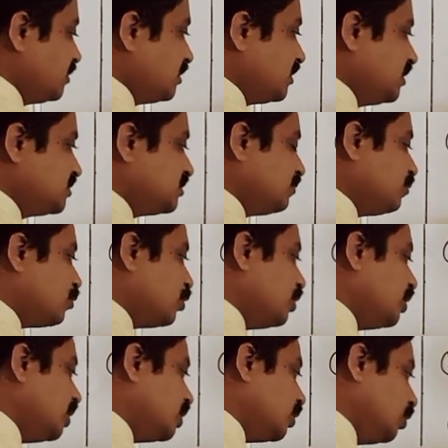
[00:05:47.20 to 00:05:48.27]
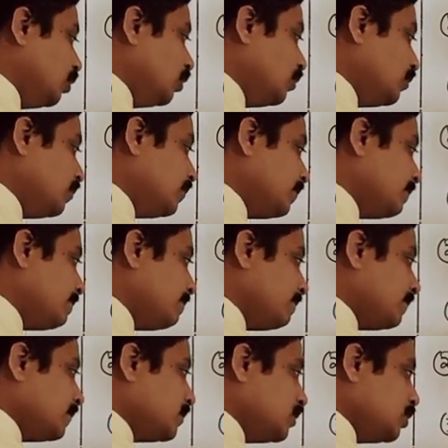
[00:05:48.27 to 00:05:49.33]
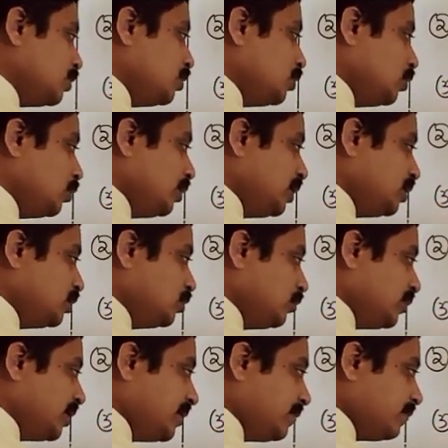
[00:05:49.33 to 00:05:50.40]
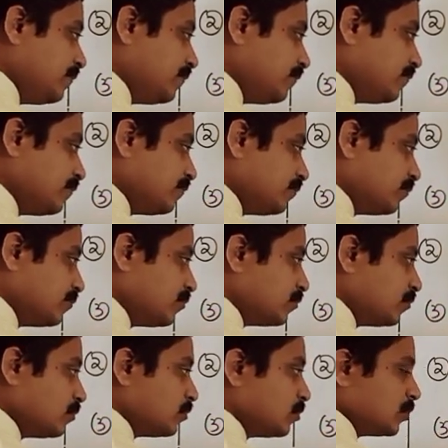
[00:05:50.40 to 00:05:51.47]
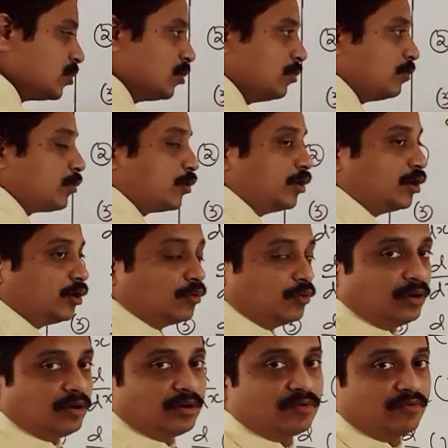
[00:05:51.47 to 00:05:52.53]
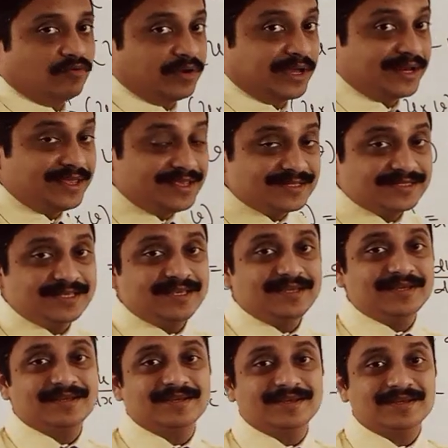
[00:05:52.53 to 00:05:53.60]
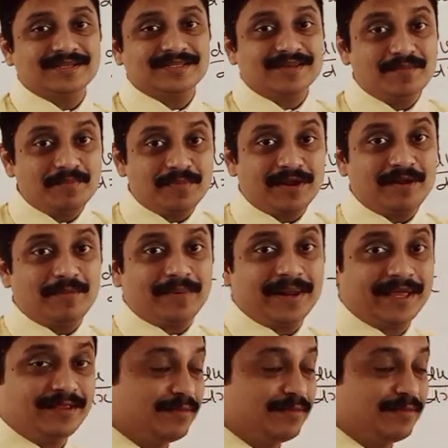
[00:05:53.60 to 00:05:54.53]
is a product rule, u into v. Product rule very easy, simple. Apply the